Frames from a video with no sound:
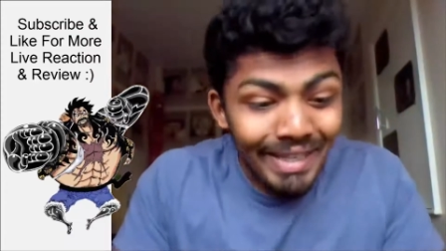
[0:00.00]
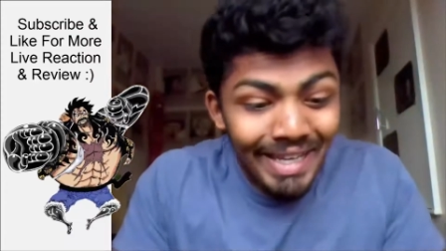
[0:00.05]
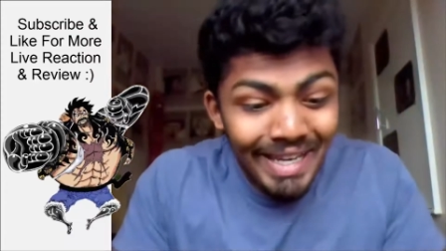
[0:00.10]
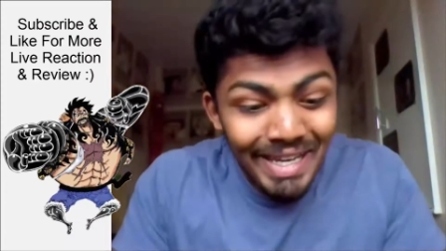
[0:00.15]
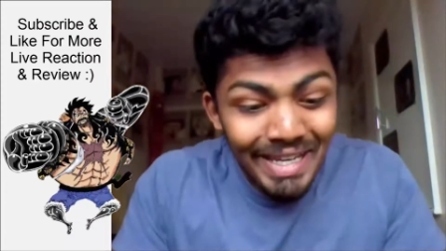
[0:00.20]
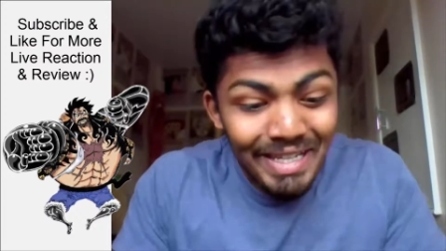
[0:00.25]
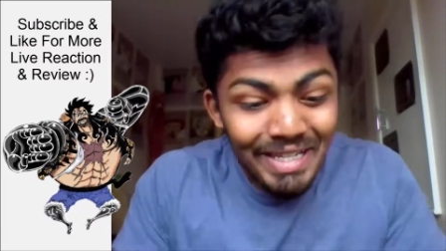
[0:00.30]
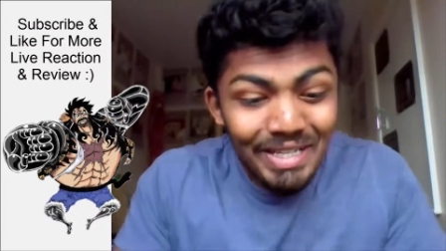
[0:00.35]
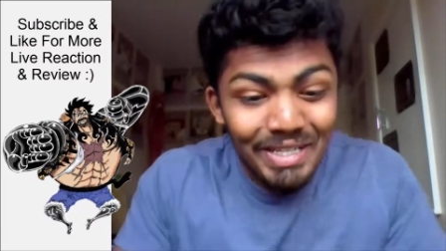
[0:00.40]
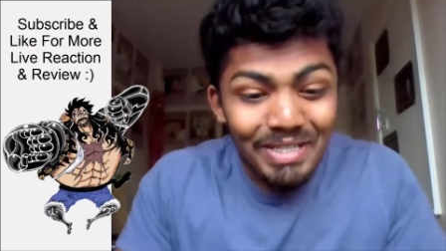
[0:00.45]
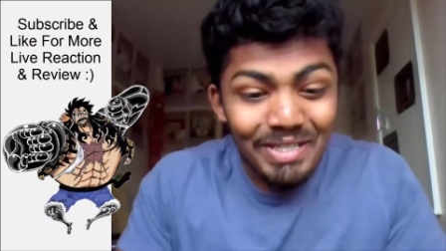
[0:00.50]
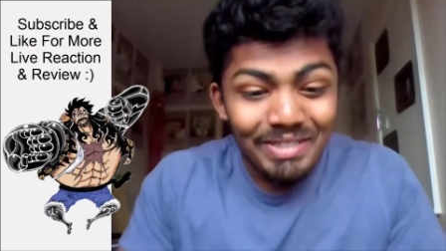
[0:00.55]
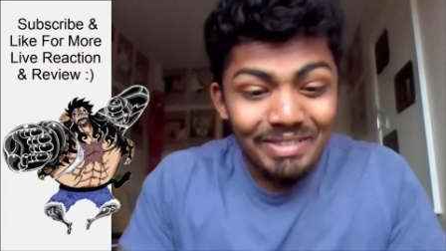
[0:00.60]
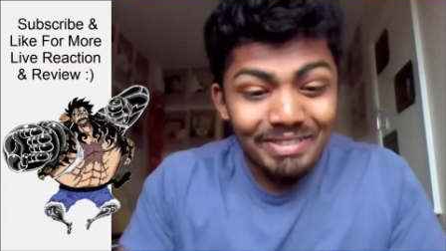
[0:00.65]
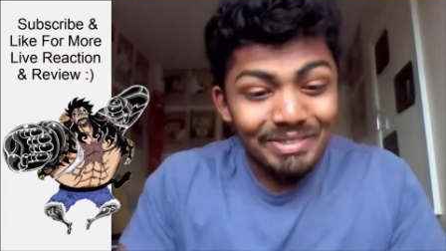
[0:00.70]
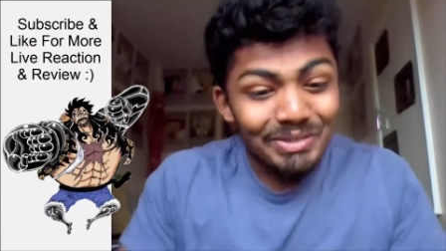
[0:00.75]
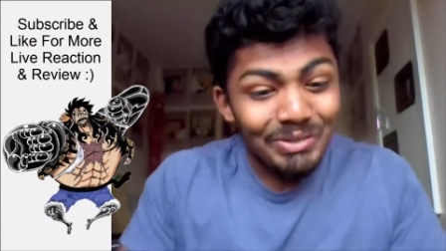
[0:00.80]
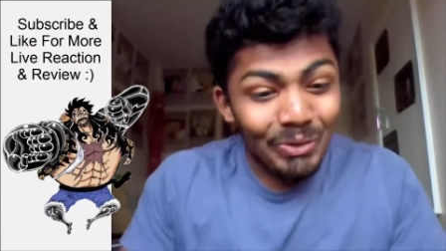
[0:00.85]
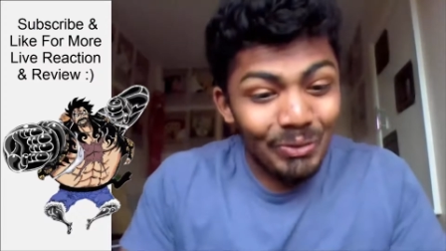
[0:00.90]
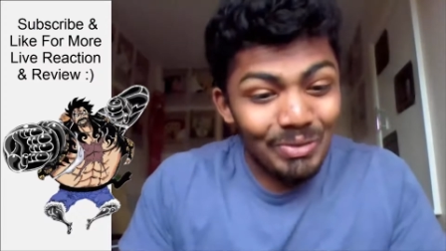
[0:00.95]
He is
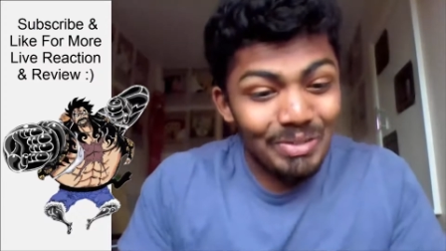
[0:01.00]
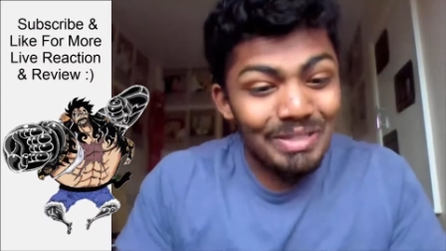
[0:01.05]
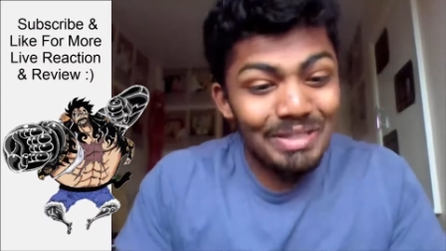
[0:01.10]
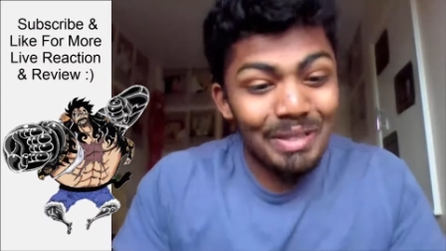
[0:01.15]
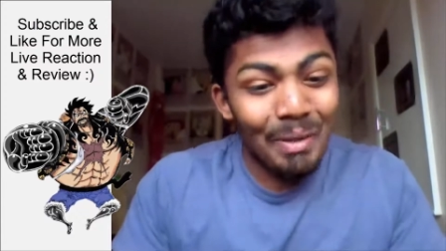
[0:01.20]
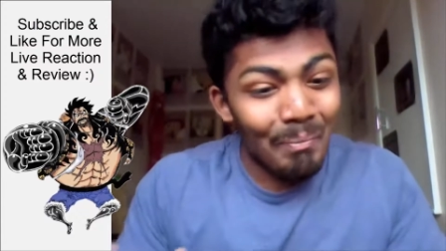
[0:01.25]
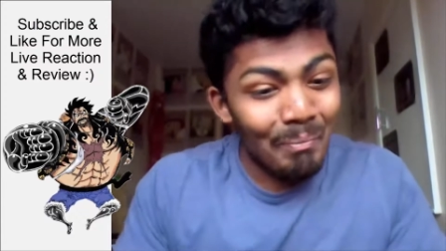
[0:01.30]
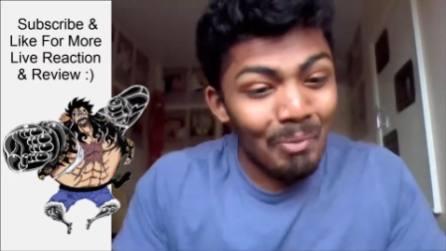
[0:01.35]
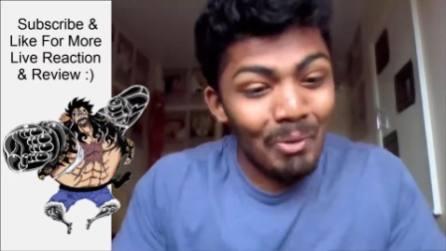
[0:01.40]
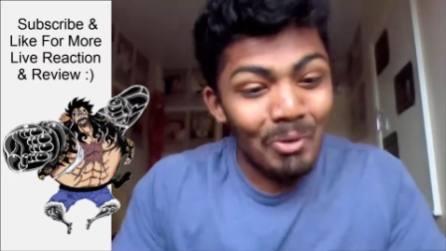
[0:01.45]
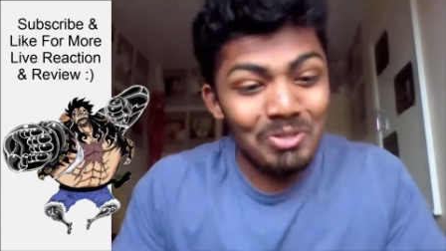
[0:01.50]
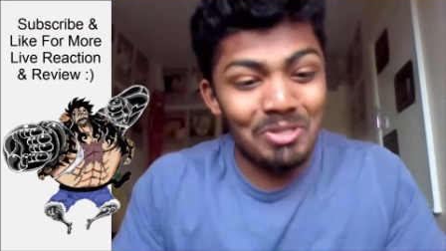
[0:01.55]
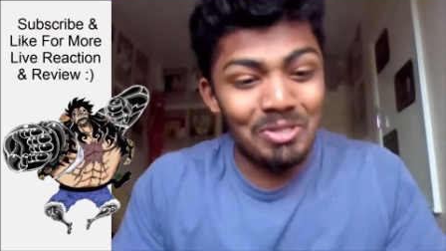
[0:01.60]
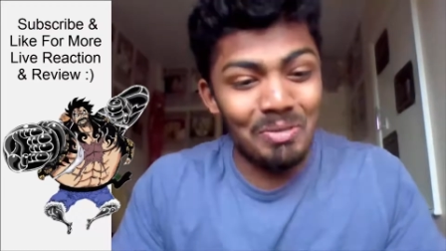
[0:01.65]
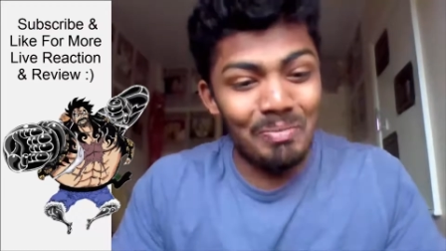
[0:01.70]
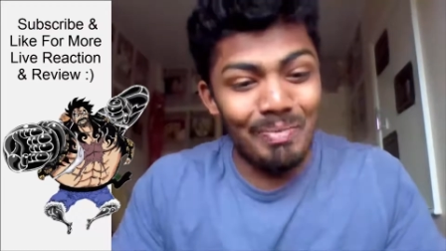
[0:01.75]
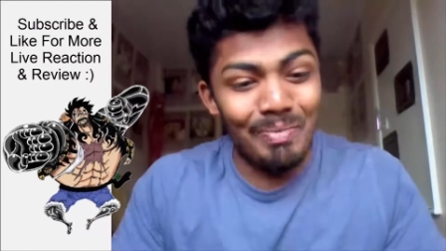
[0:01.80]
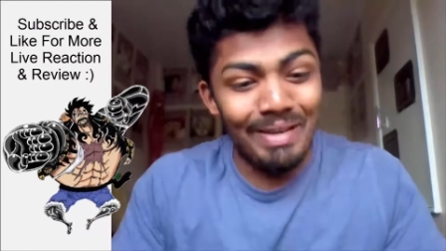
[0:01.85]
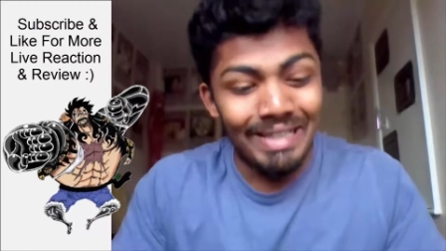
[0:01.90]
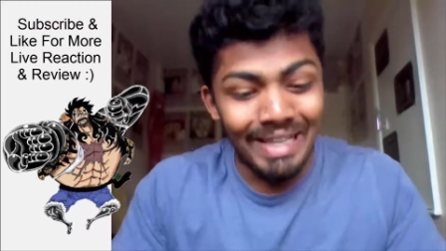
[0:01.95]
not supposed
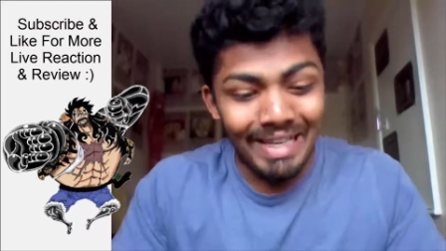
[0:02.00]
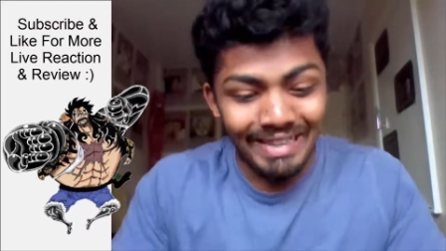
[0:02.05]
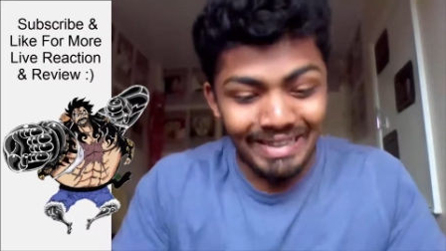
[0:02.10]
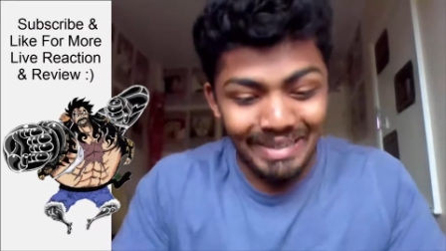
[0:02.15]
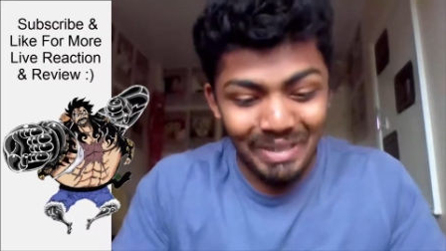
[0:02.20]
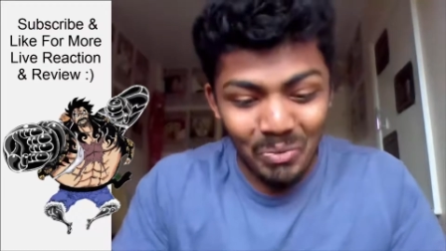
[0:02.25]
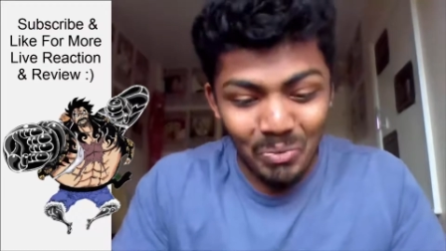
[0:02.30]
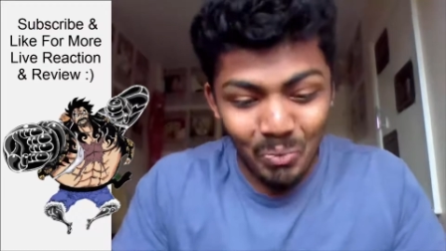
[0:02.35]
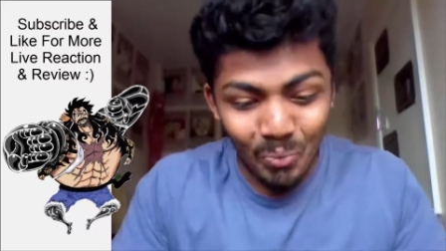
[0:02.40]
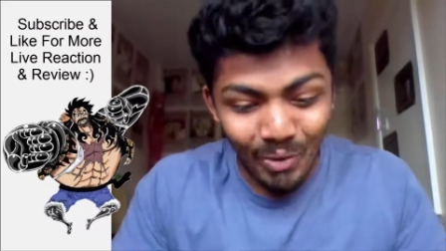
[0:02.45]
to be like this.